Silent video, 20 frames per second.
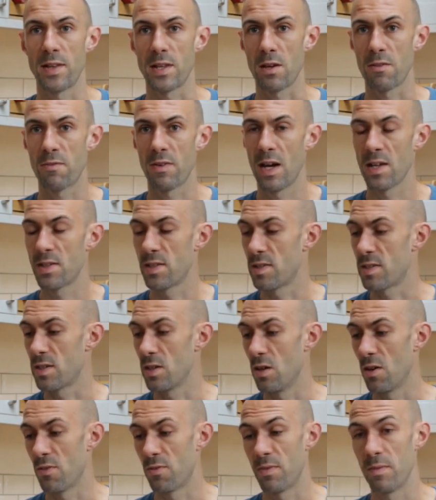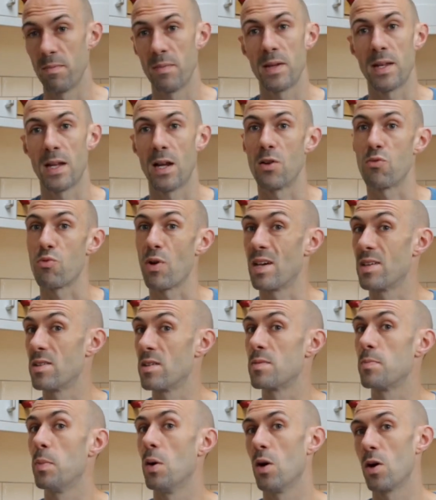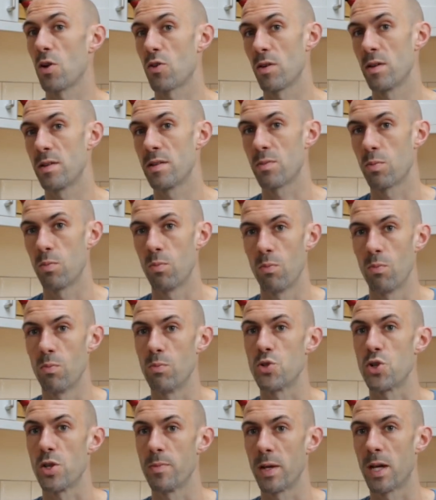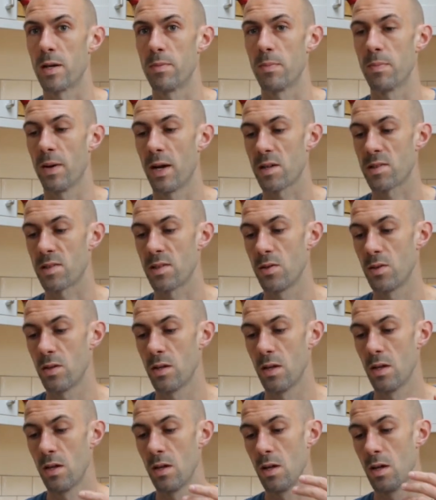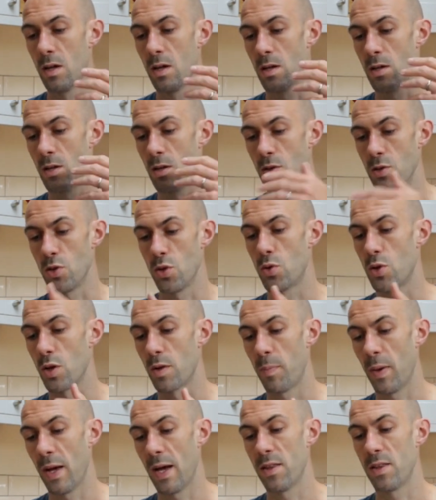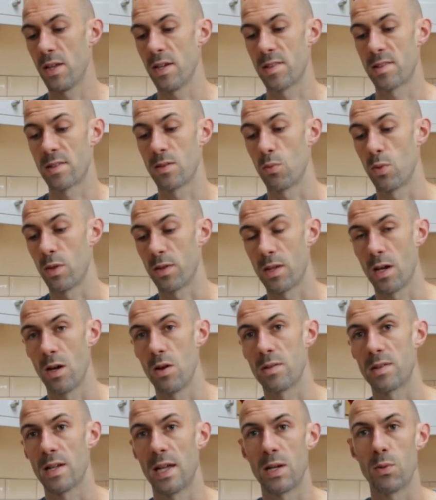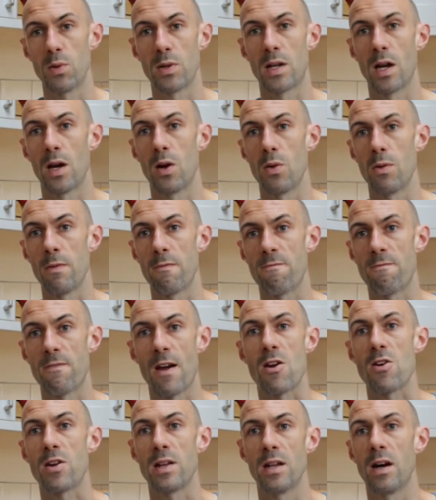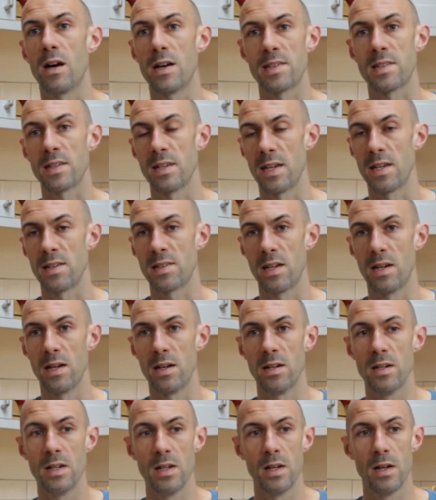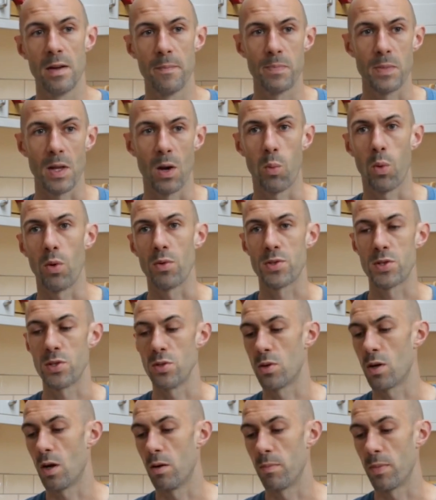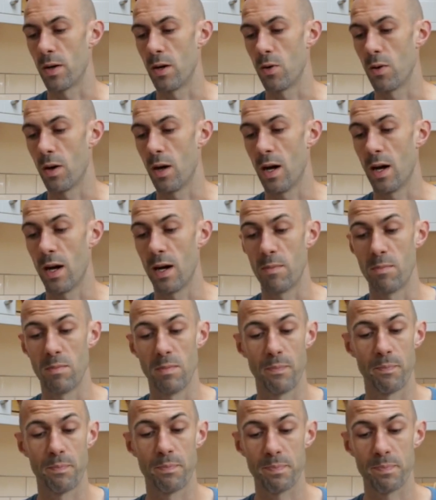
Then your faster stuff, you know, races, park runs, should be coming back soon. You could pair this with those and it would go very nicely as a 1-2 combo.